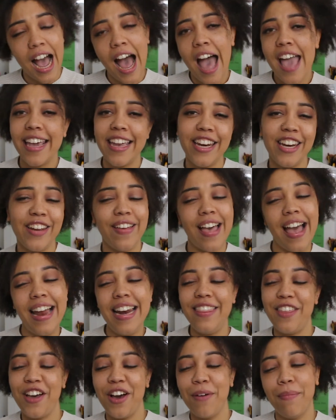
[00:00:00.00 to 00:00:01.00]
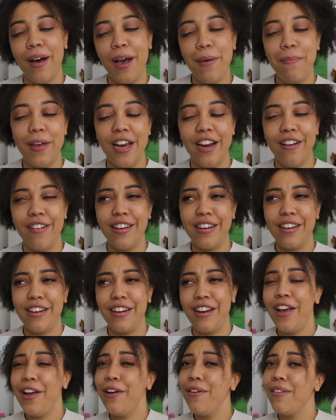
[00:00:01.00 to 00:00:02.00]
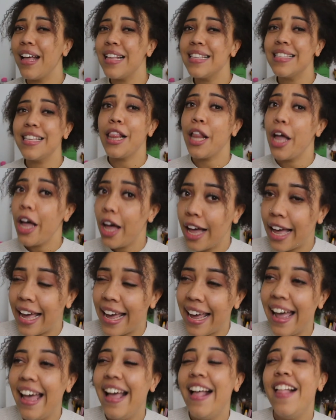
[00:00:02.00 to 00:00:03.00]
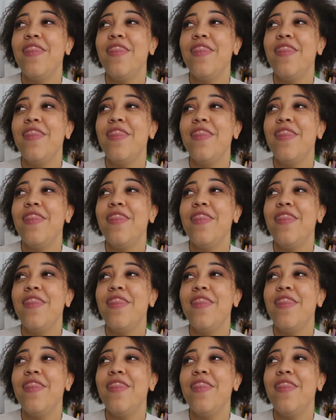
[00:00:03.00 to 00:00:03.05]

I can do anything on my period. No, that's a lie.